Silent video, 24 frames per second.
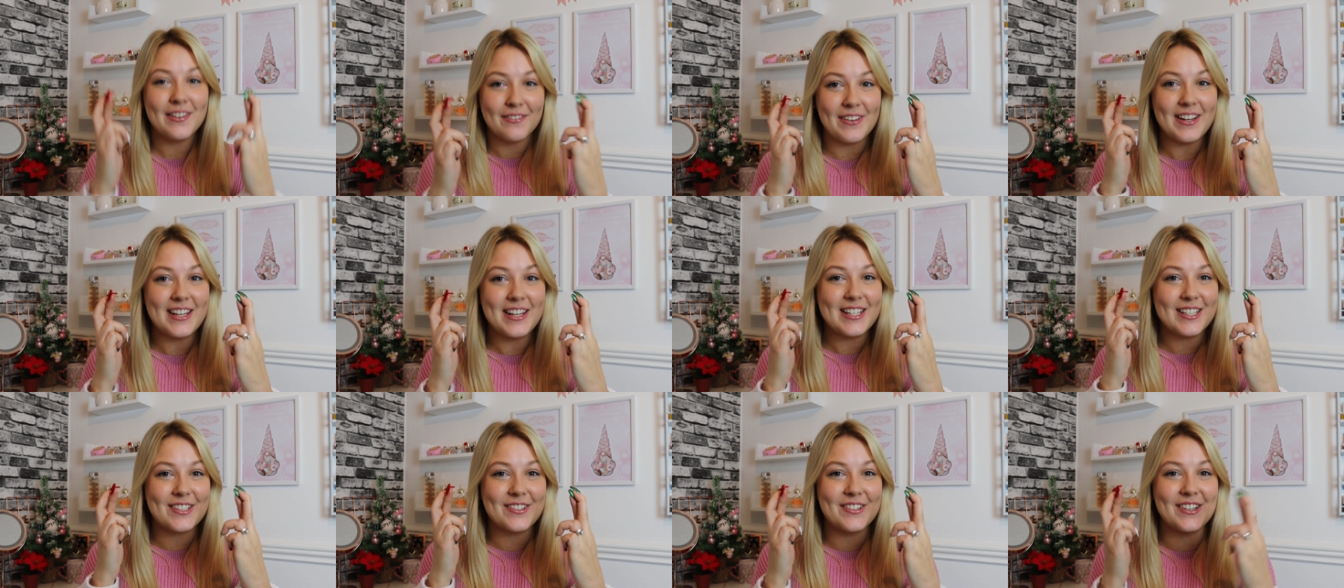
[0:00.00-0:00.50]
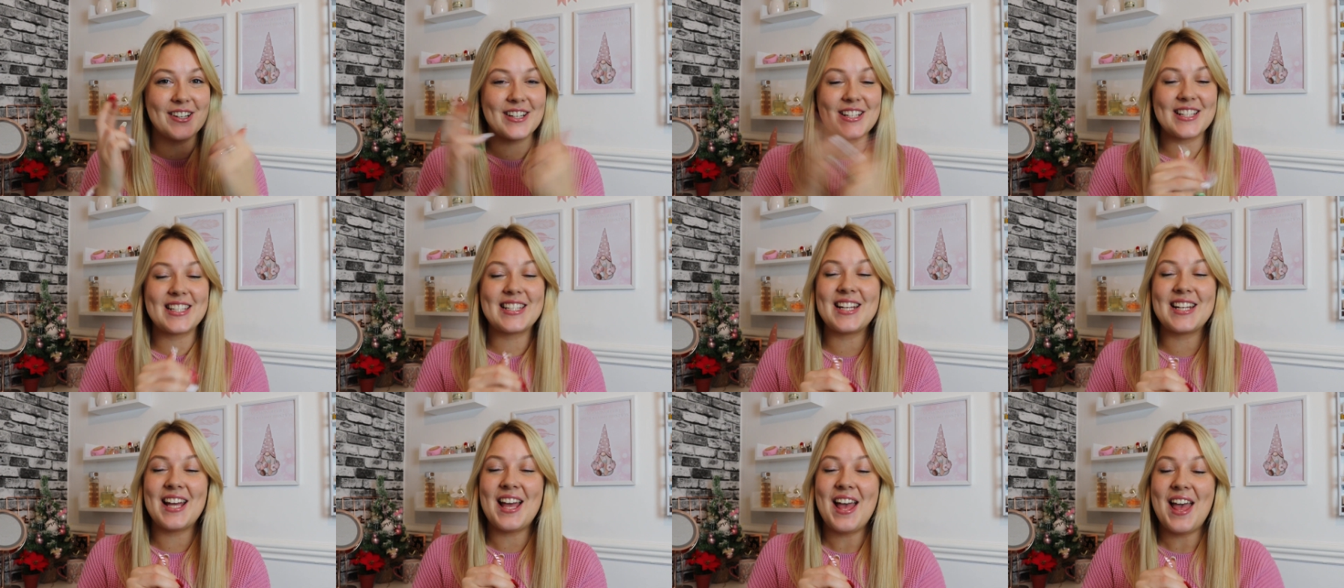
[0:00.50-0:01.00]
Fingers
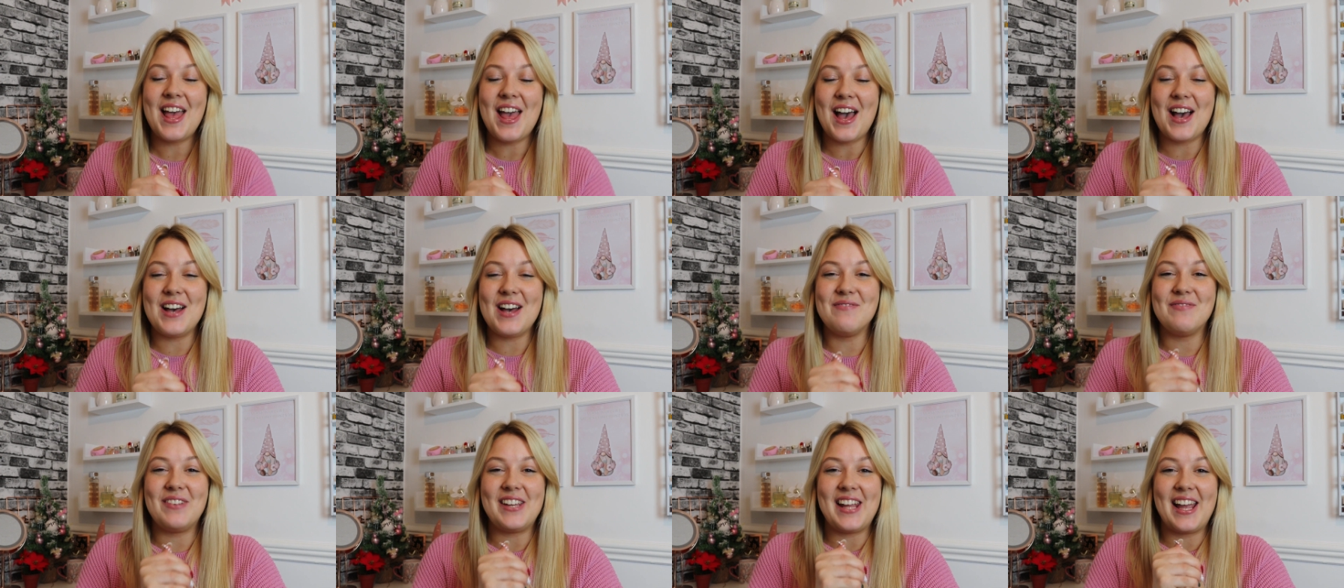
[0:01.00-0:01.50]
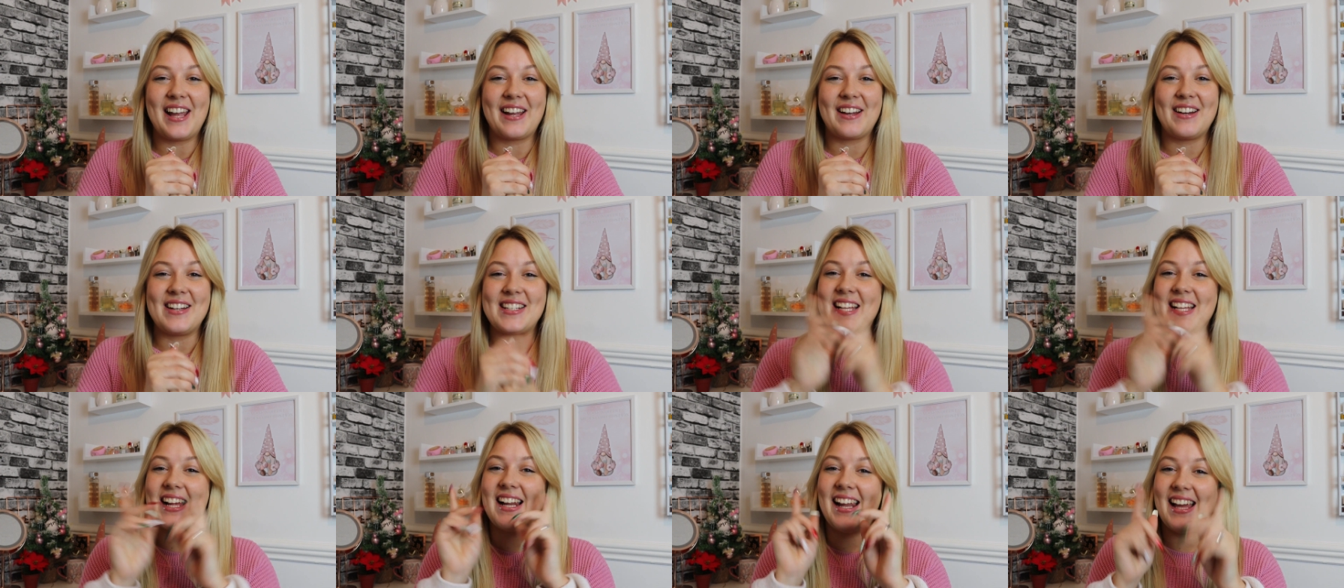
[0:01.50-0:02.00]
crossed. But yeah,
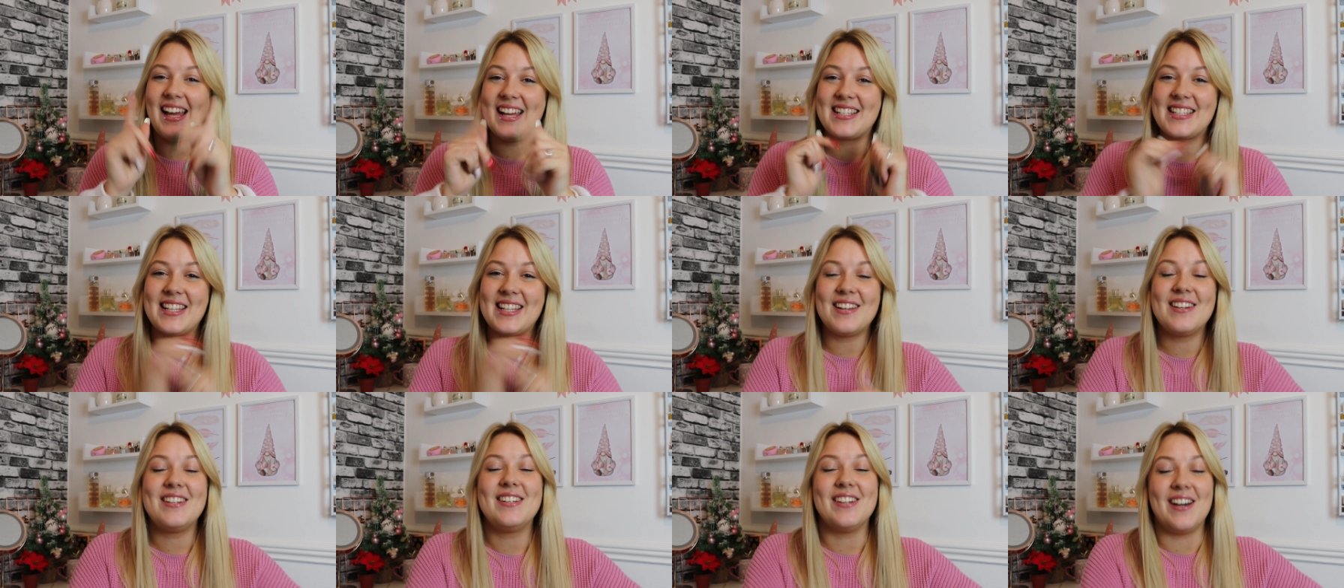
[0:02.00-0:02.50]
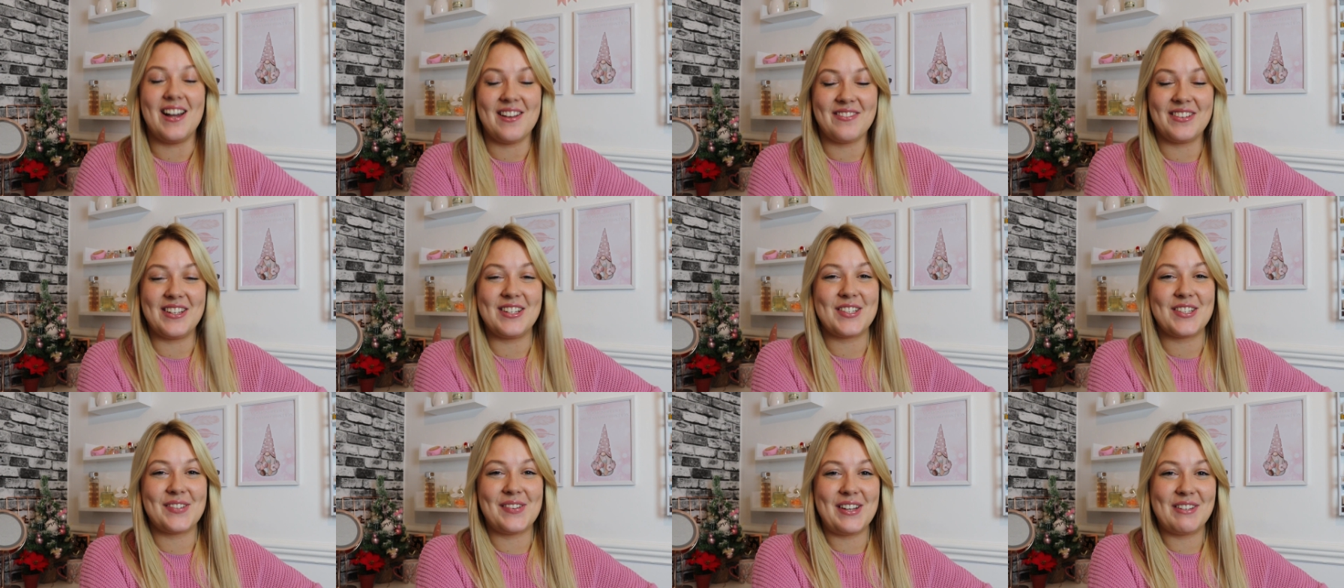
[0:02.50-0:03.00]
guys, let's dive
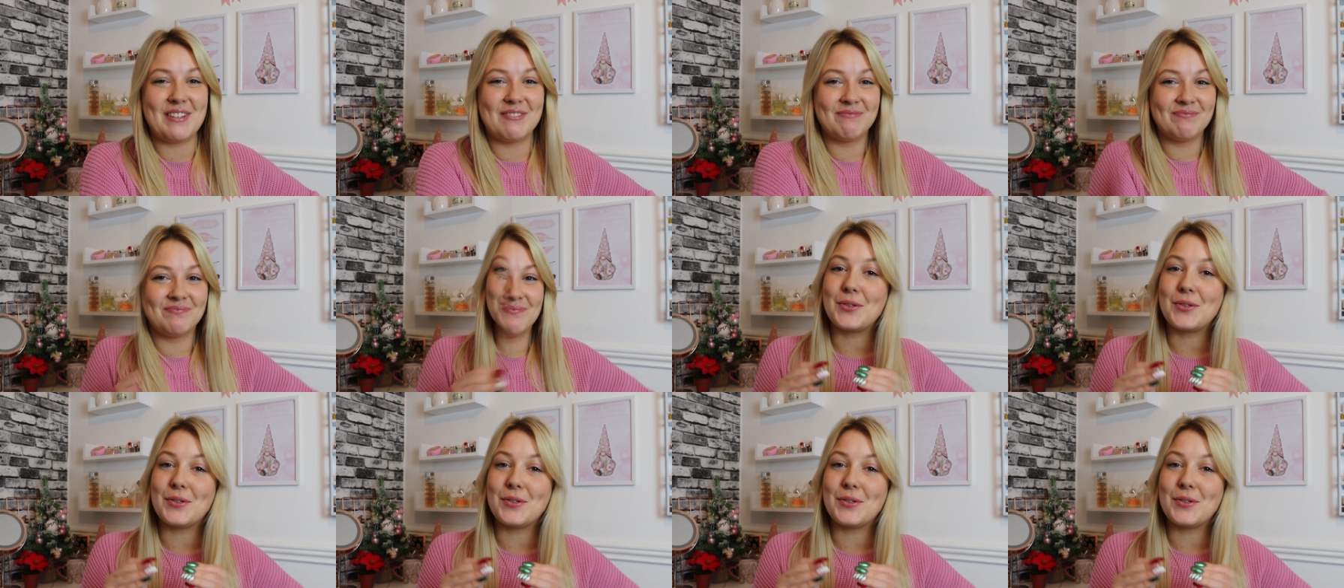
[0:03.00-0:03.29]
into it.